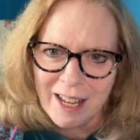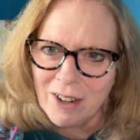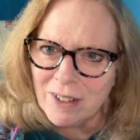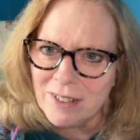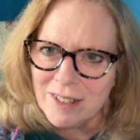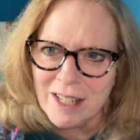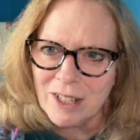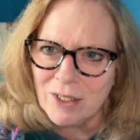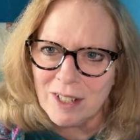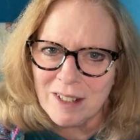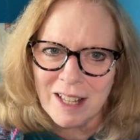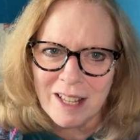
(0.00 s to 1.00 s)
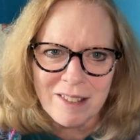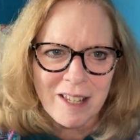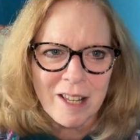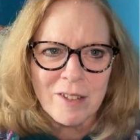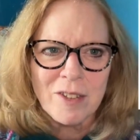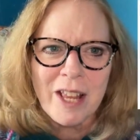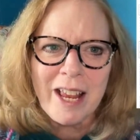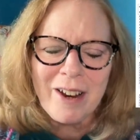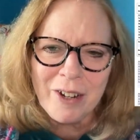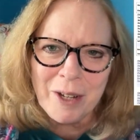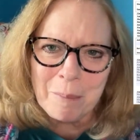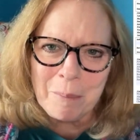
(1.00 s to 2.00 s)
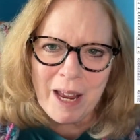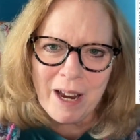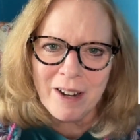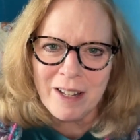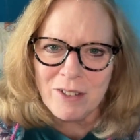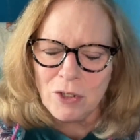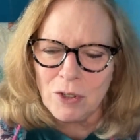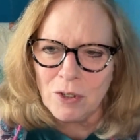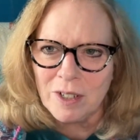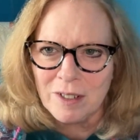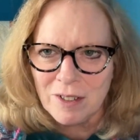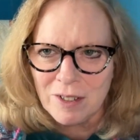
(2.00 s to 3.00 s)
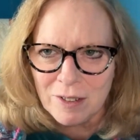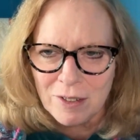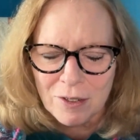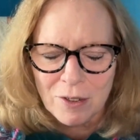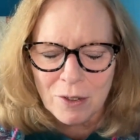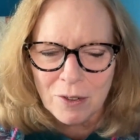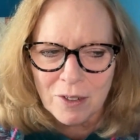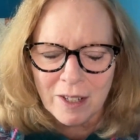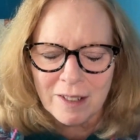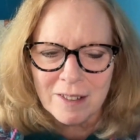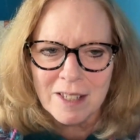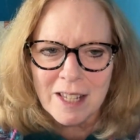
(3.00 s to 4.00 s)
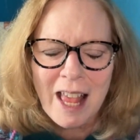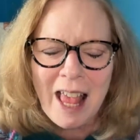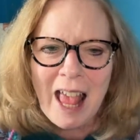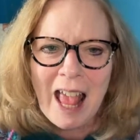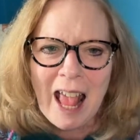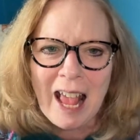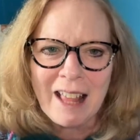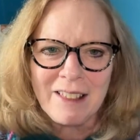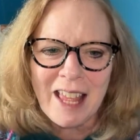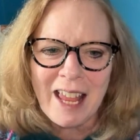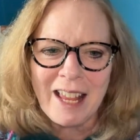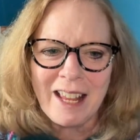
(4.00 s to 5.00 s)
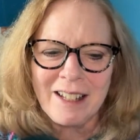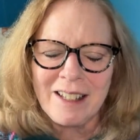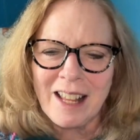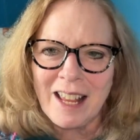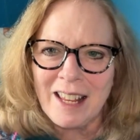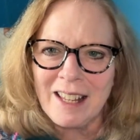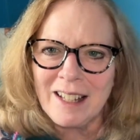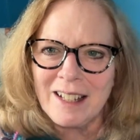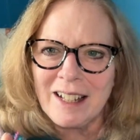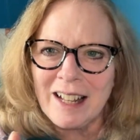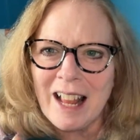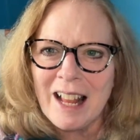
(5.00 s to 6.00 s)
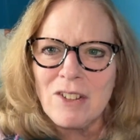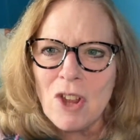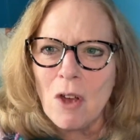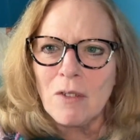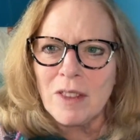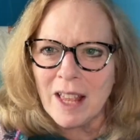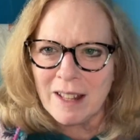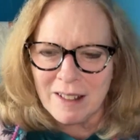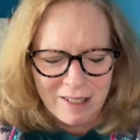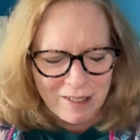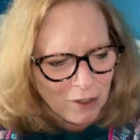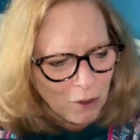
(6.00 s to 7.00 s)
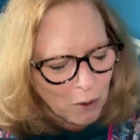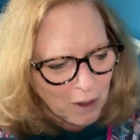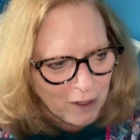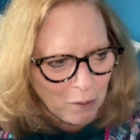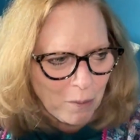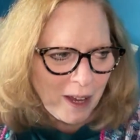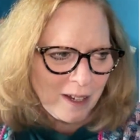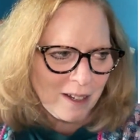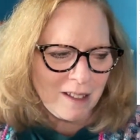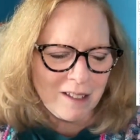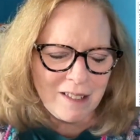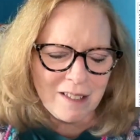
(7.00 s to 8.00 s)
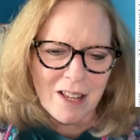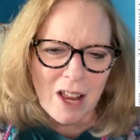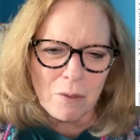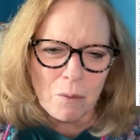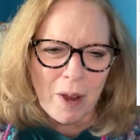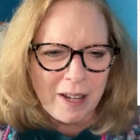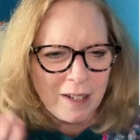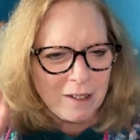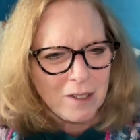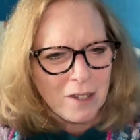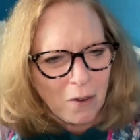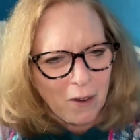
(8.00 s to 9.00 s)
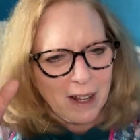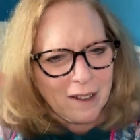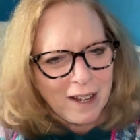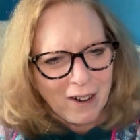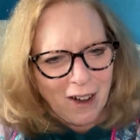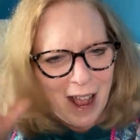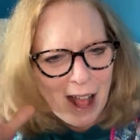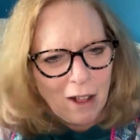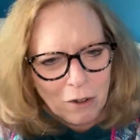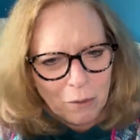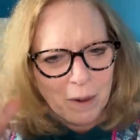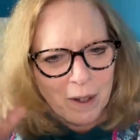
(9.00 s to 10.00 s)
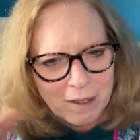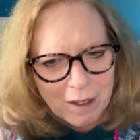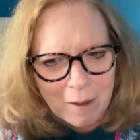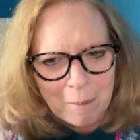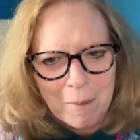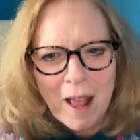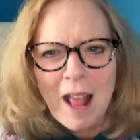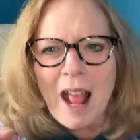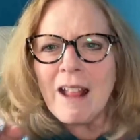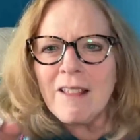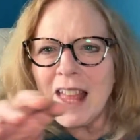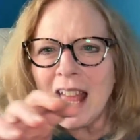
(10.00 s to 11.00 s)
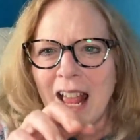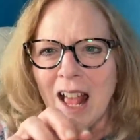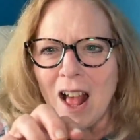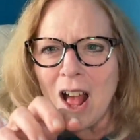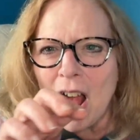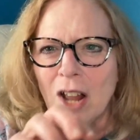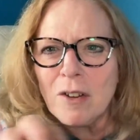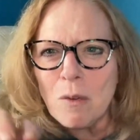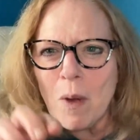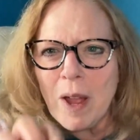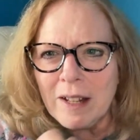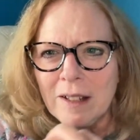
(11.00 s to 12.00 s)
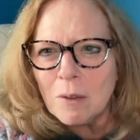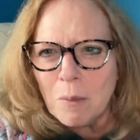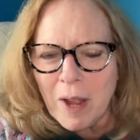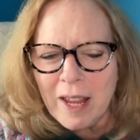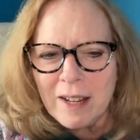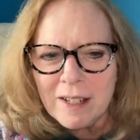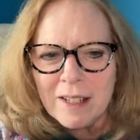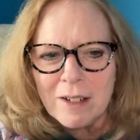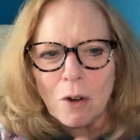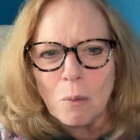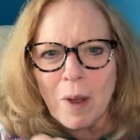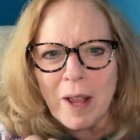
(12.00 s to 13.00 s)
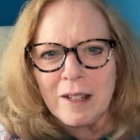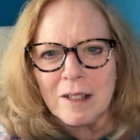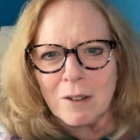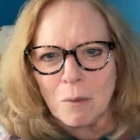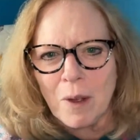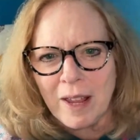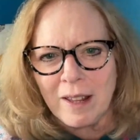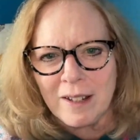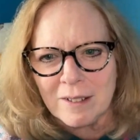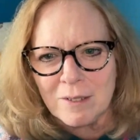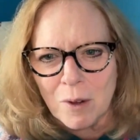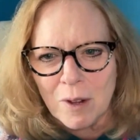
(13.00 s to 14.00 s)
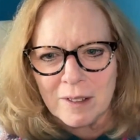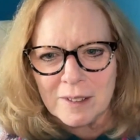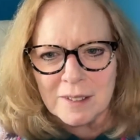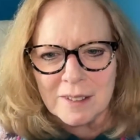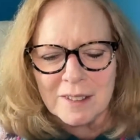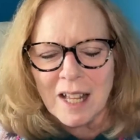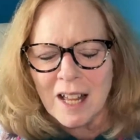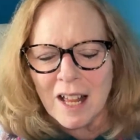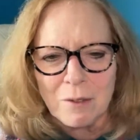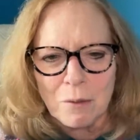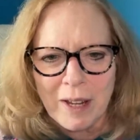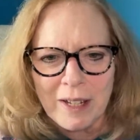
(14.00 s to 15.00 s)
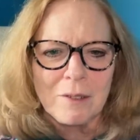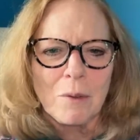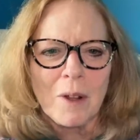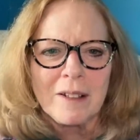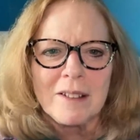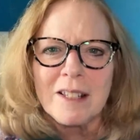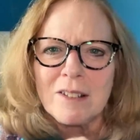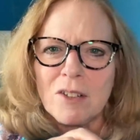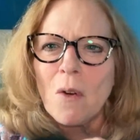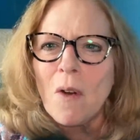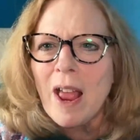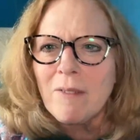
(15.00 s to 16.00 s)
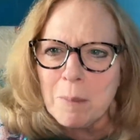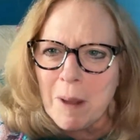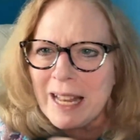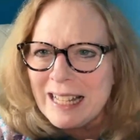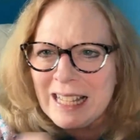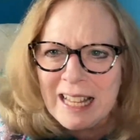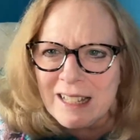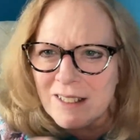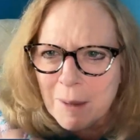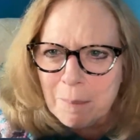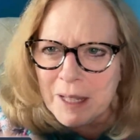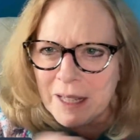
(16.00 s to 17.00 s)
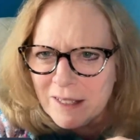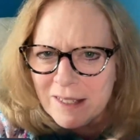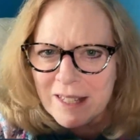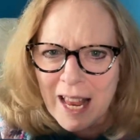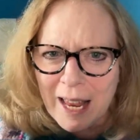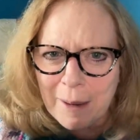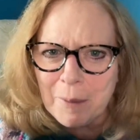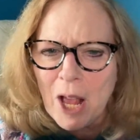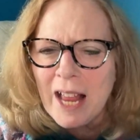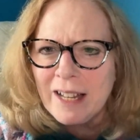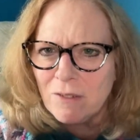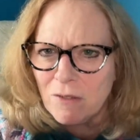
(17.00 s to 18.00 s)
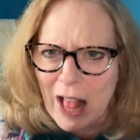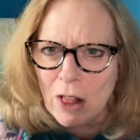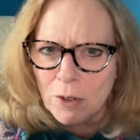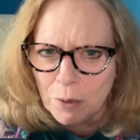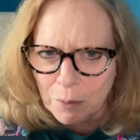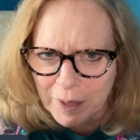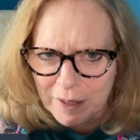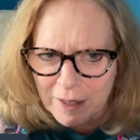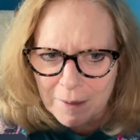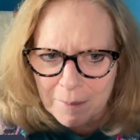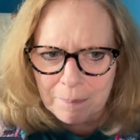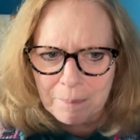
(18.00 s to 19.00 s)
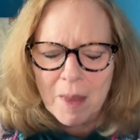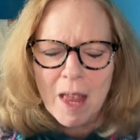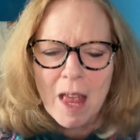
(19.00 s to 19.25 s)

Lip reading: are skilled at this, is they are comparing student to student, and they know that this school is weighted, this is unweighted. So in their algorithm, they unweight the weighted or weight the weighted one, the unweighted ones. And so everybody ends up in the same kind of algorithm.